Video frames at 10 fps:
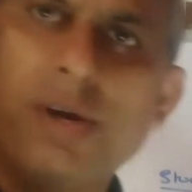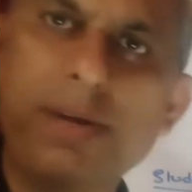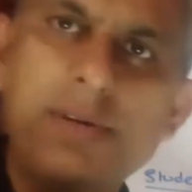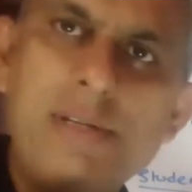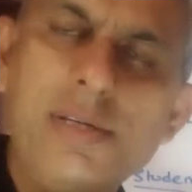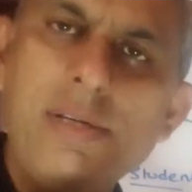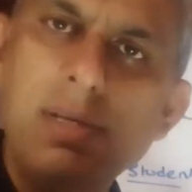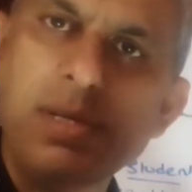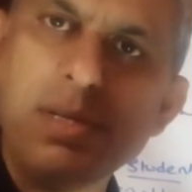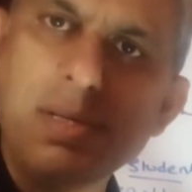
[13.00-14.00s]
whatever the
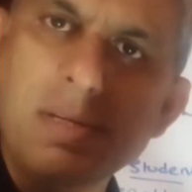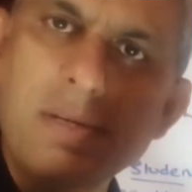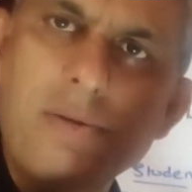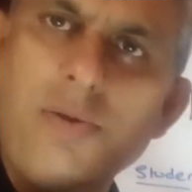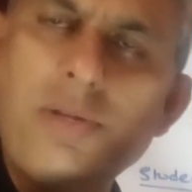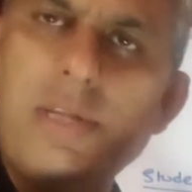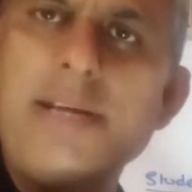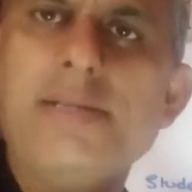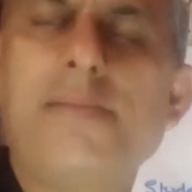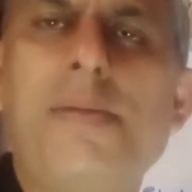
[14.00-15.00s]
good
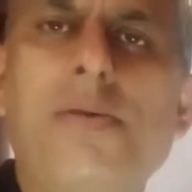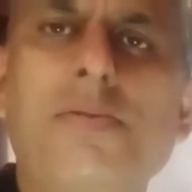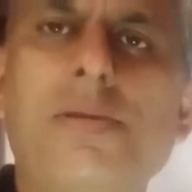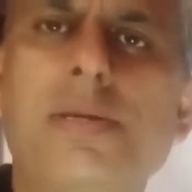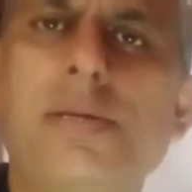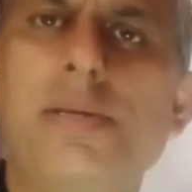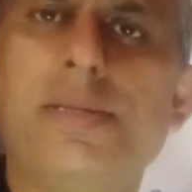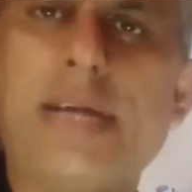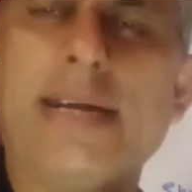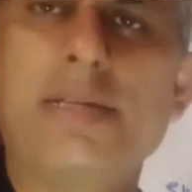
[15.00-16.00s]
things about
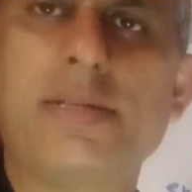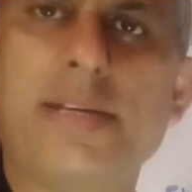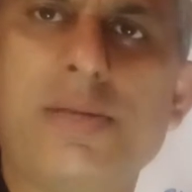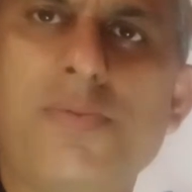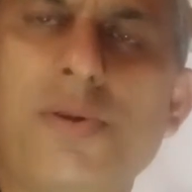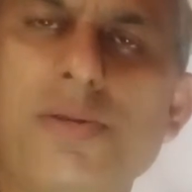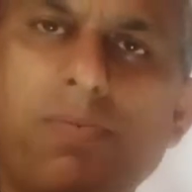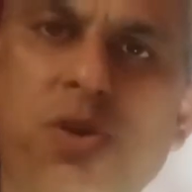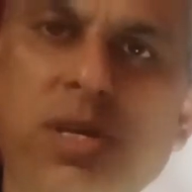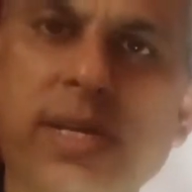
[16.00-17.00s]
statistics was,
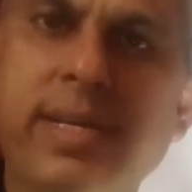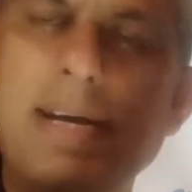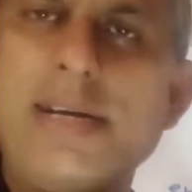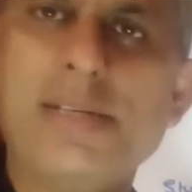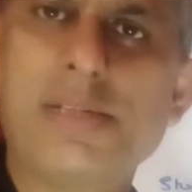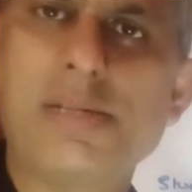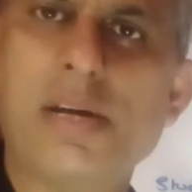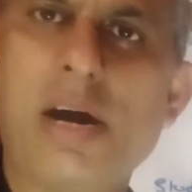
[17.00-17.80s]
what it does,